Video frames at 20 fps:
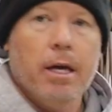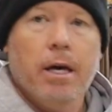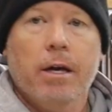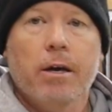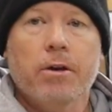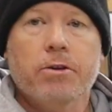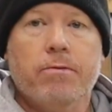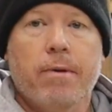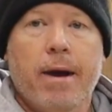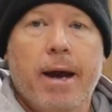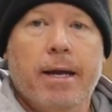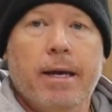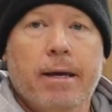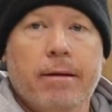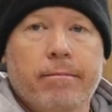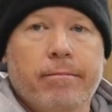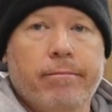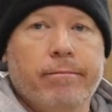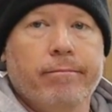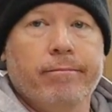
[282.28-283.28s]
goes right
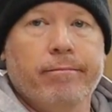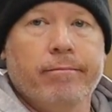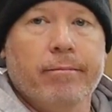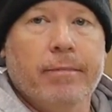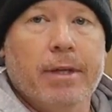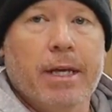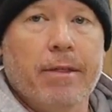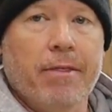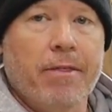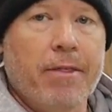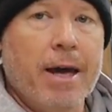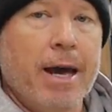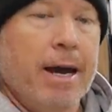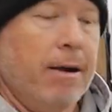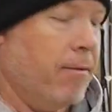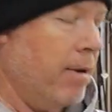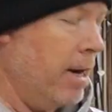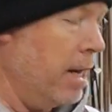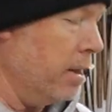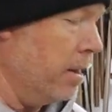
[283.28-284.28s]
in.
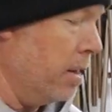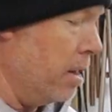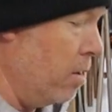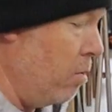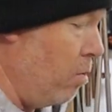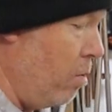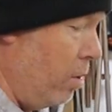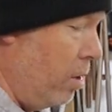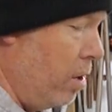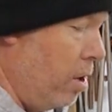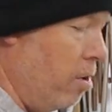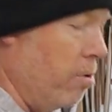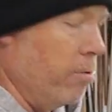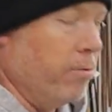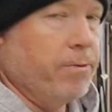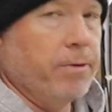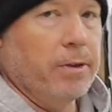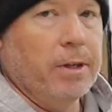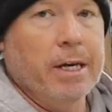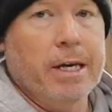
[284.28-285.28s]
That right there will
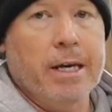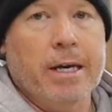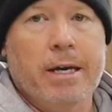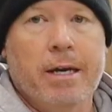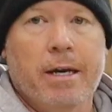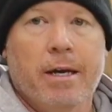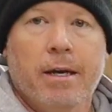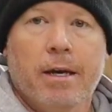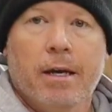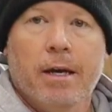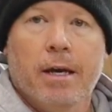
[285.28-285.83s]
hopefully